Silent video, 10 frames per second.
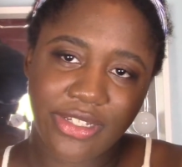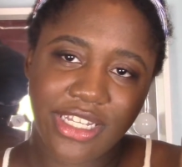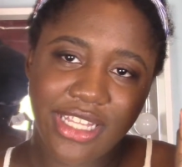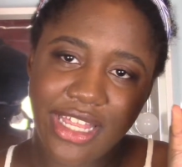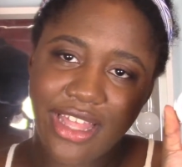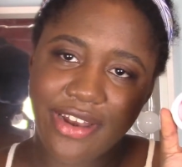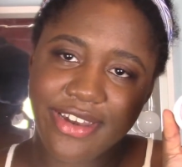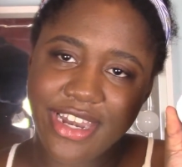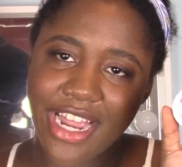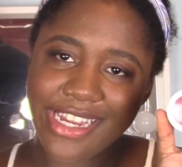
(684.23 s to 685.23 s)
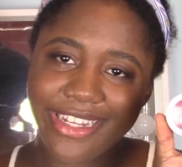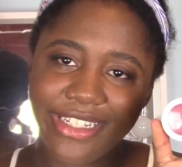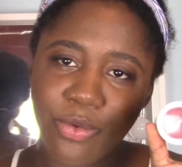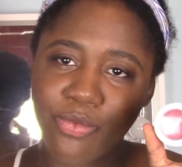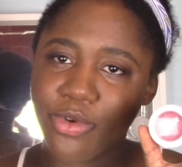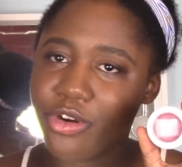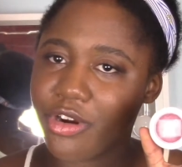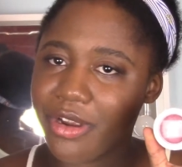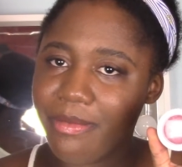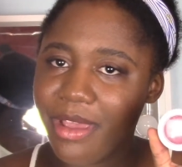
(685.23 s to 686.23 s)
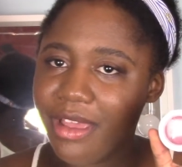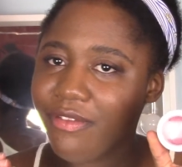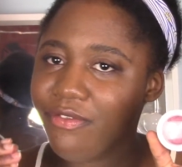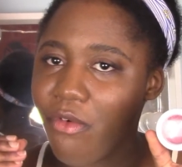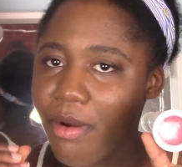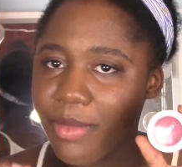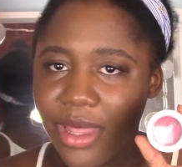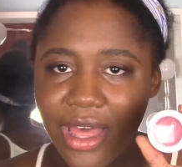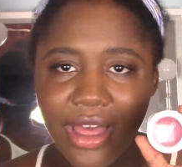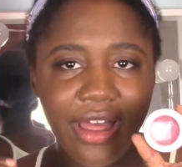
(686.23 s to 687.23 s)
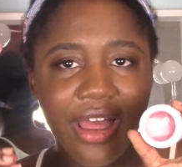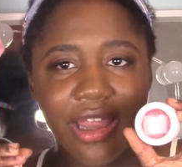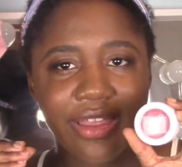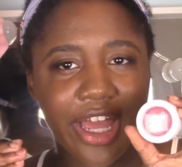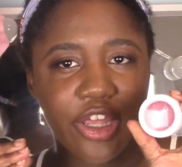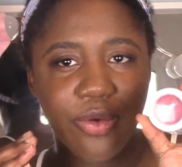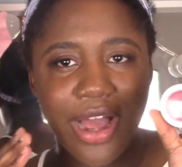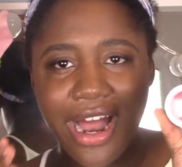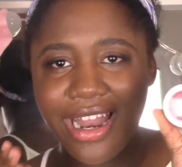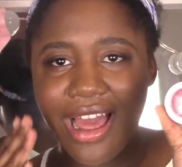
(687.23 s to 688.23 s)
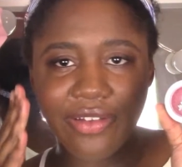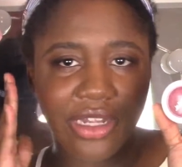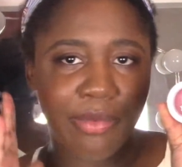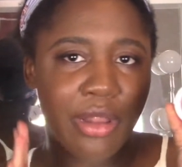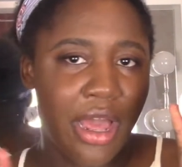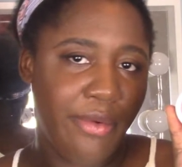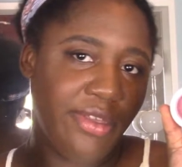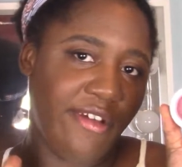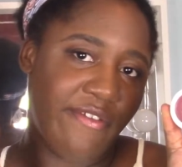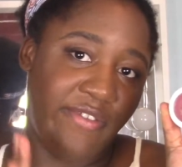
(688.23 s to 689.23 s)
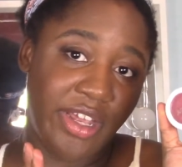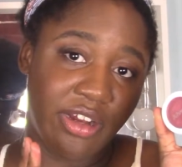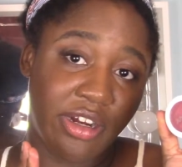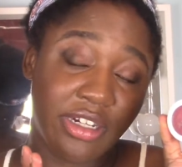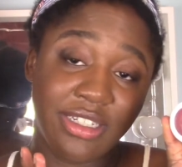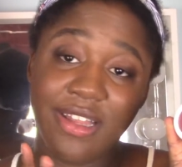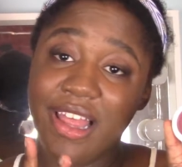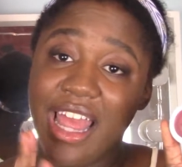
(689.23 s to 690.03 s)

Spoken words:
It's like that nice creamy formula that you kind of have to apply with your fingers.